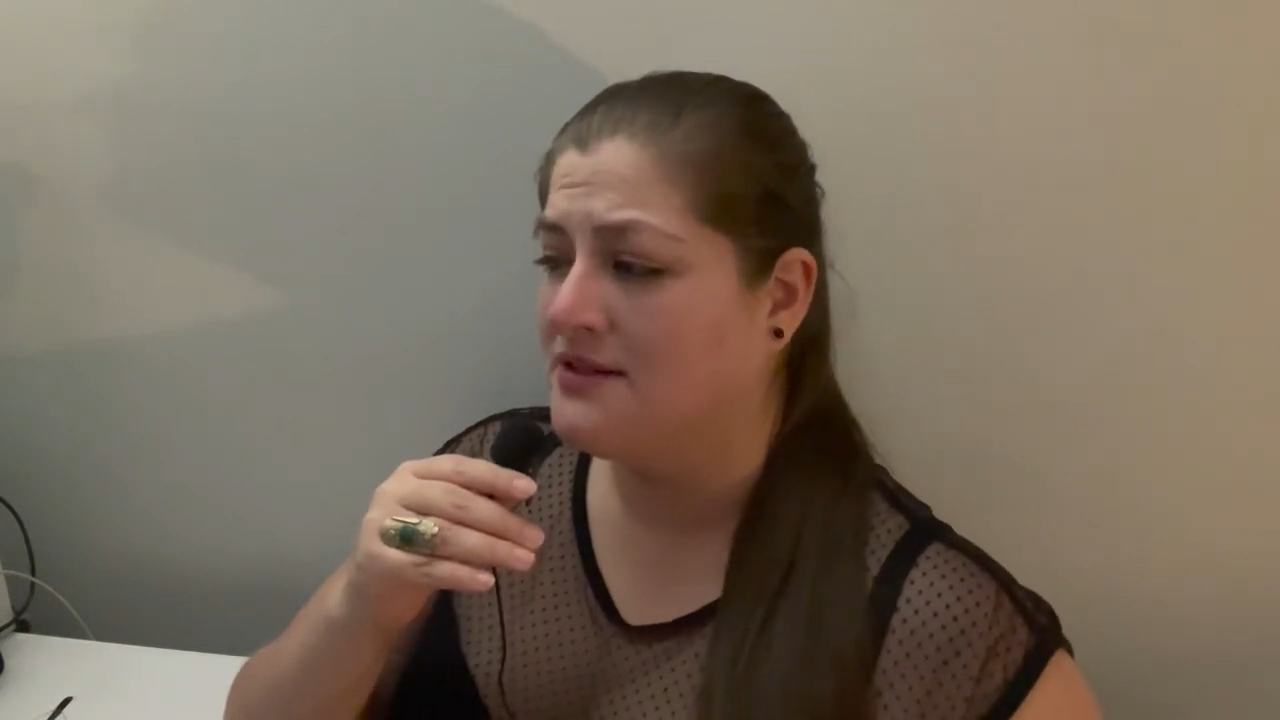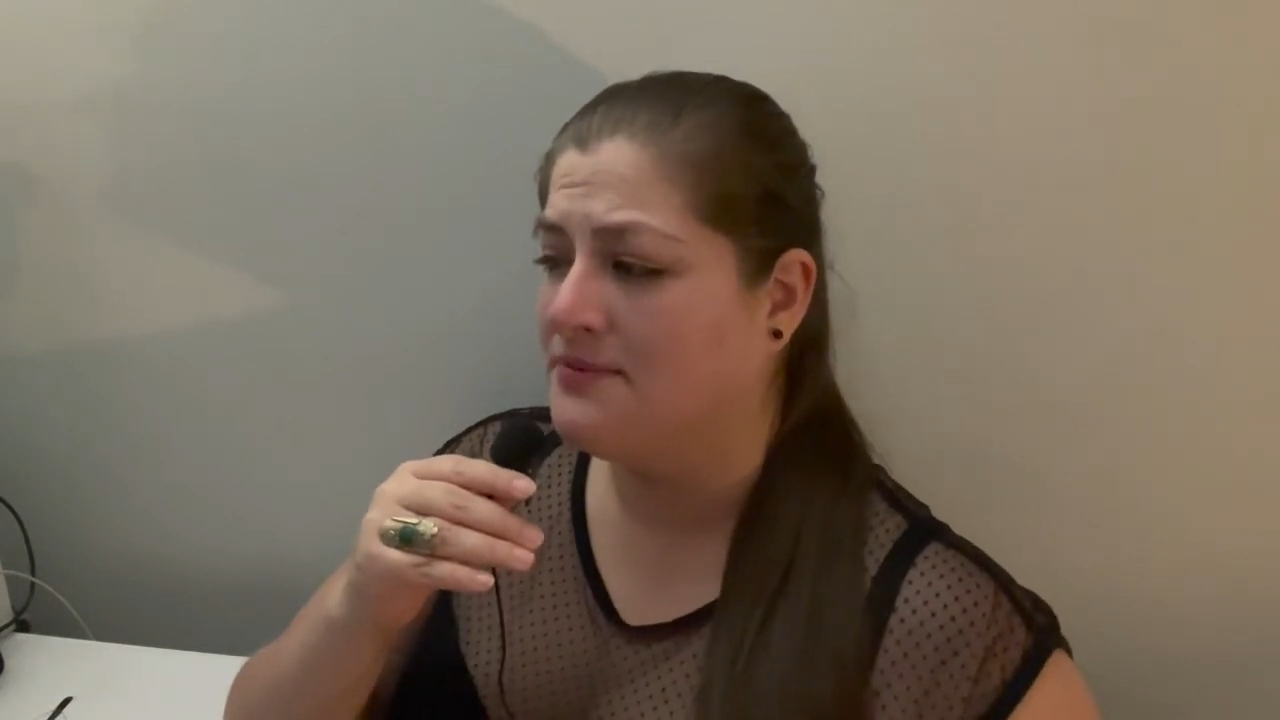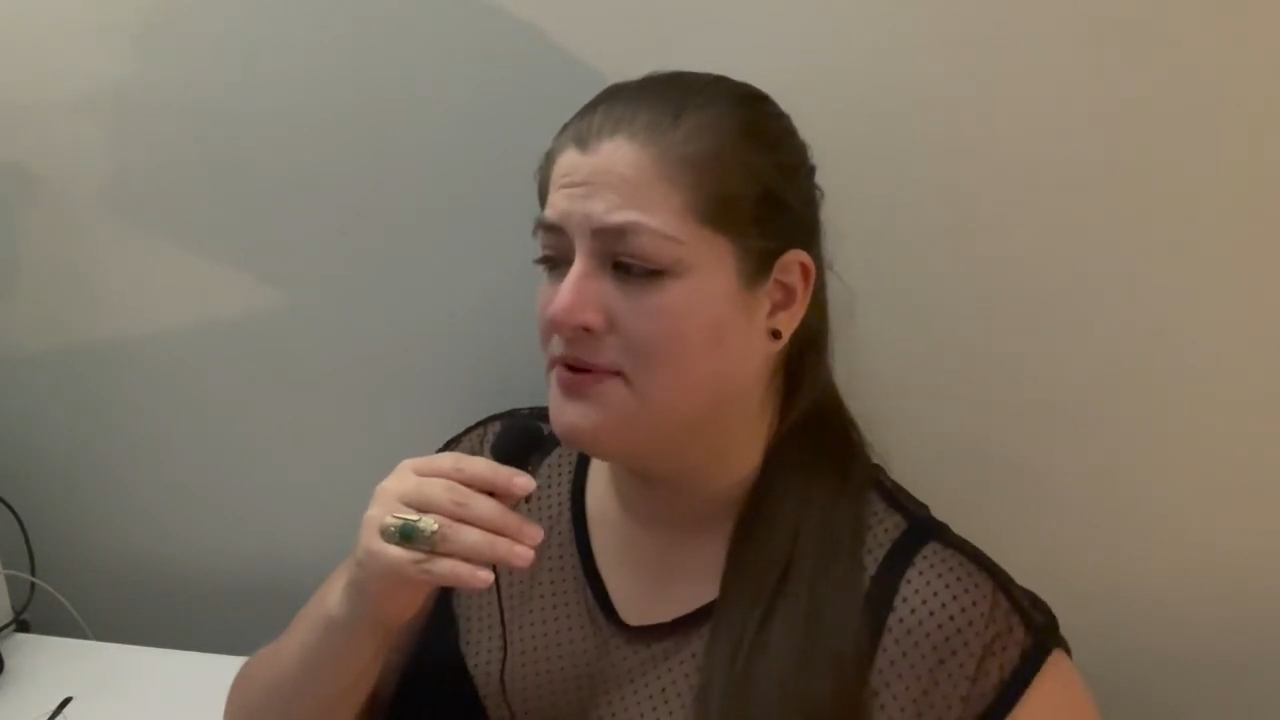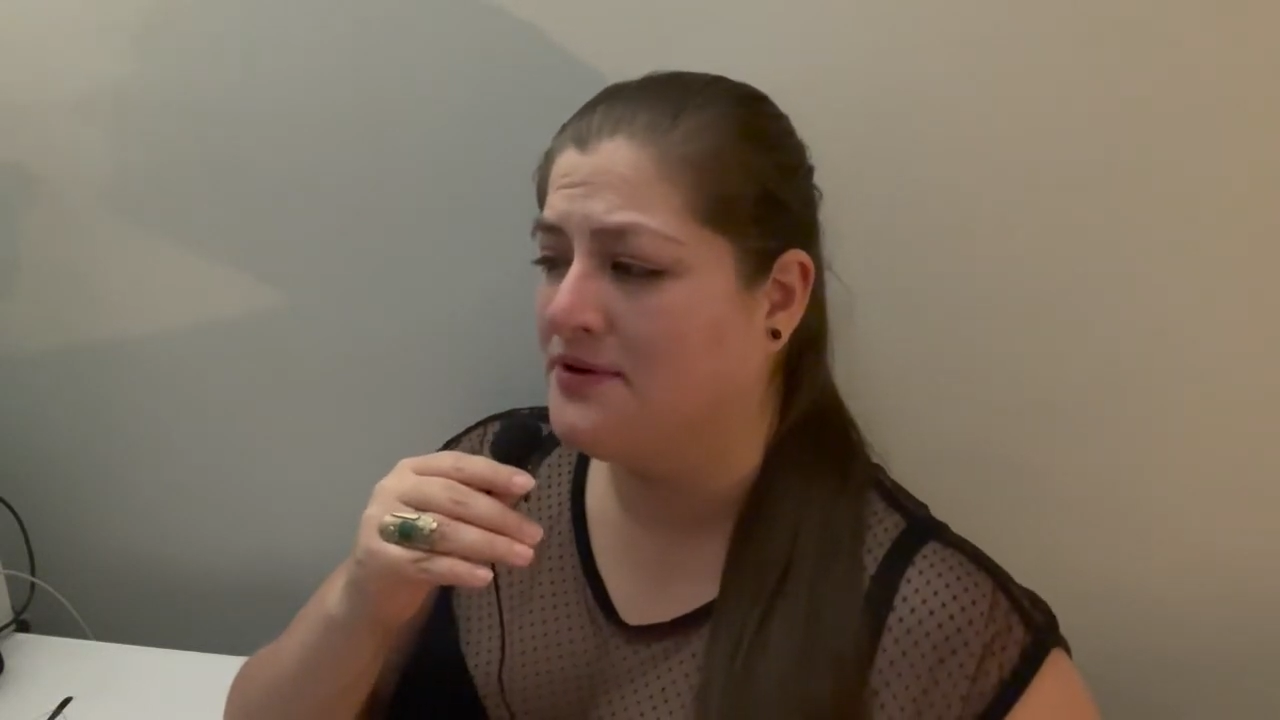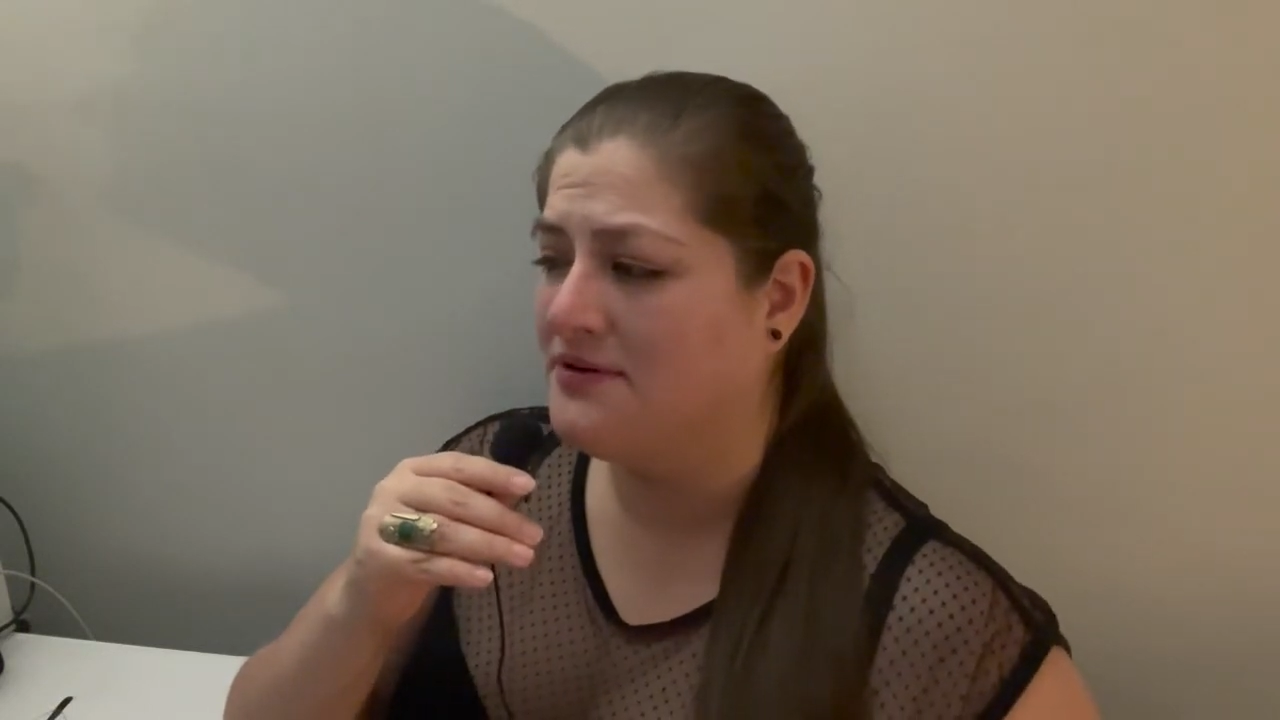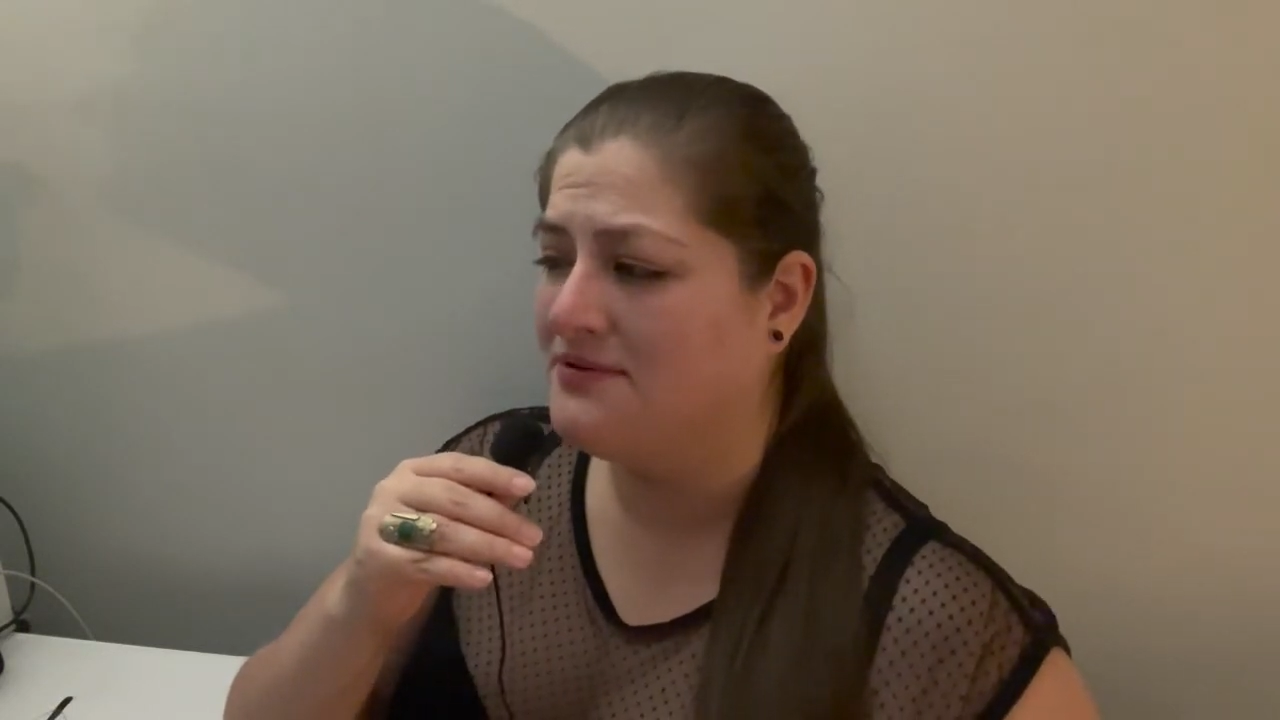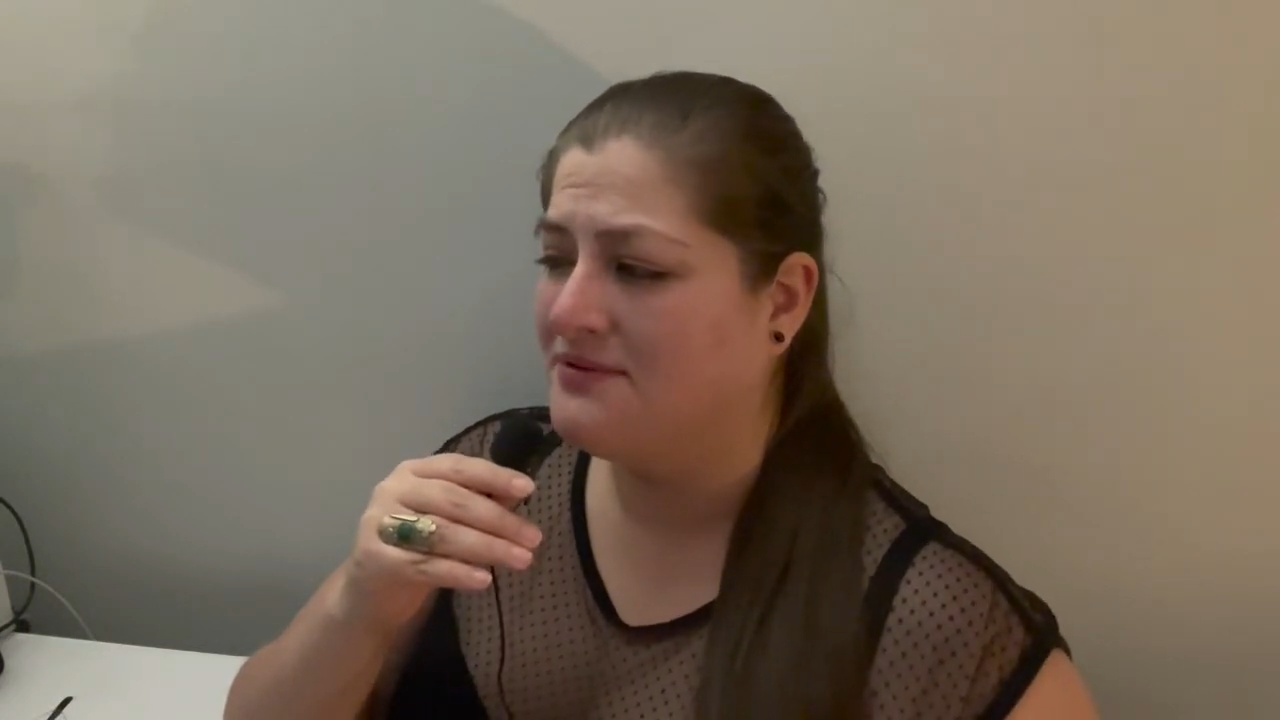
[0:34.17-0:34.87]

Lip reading: I'm not